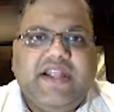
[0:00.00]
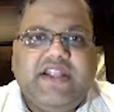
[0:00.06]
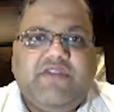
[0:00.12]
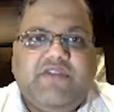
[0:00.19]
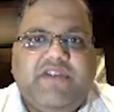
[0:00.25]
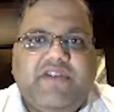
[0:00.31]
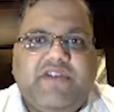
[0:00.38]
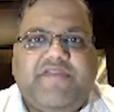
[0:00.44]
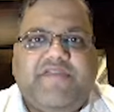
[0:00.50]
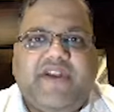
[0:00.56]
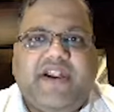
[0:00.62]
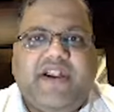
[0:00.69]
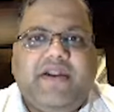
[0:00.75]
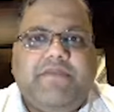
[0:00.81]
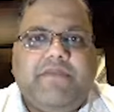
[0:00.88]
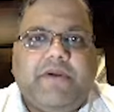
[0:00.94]
Now,
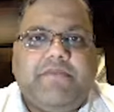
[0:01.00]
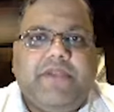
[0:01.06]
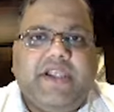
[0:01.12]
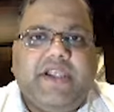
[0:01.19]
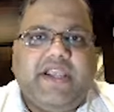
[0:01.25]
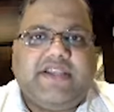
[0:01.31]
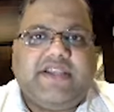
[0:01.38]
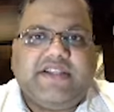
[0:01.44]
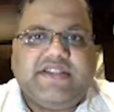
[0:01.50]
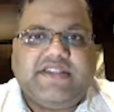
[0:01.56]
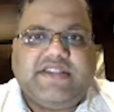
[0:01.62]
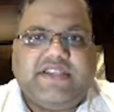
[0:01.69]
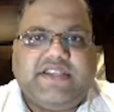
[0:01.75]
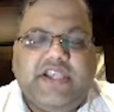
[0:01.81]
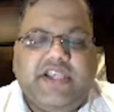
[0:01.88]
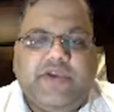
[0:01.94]
different
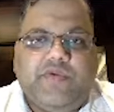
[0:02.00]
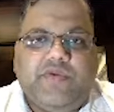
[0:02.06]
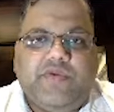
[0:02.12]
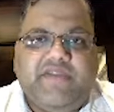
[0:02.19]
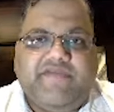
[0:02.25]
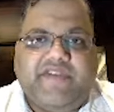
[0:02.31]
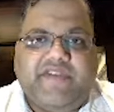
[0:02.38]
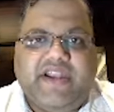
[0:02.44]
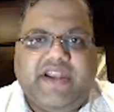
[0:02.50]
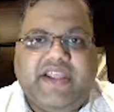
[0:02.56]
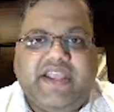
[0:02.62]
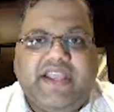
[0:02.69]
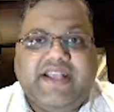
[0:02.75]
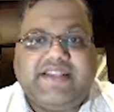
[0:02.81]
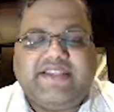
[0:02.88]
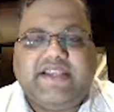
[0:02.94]
publications give different
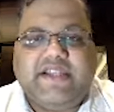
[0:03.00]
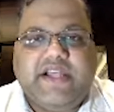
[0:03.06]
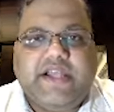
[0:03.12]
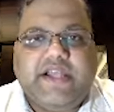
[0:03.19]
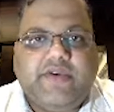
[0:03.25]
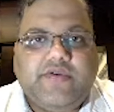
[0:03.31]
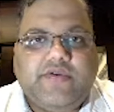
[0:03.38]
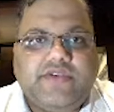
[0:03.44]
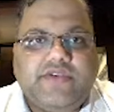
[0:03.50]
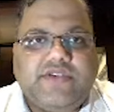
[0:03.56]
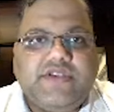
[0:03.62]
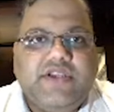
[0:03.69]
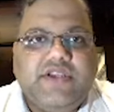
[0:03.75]
case scenarios,